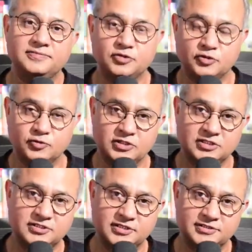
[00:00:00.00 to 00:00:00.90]
to do these
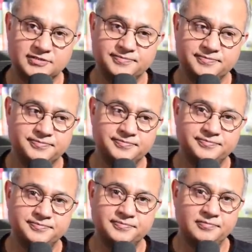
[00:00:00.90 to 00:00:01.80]
things.
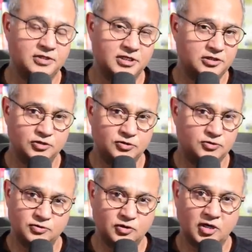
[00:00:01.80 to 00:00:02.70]
They do
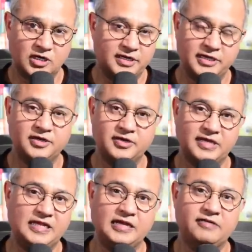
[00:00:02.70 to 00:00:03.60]
not care
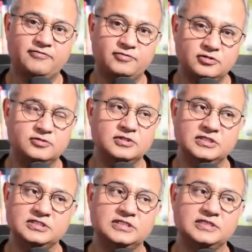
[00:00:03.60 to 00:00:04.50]
enough to do
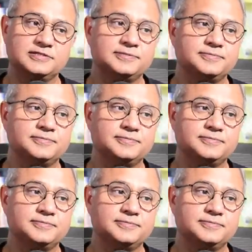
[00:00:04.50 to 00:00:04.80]
these things.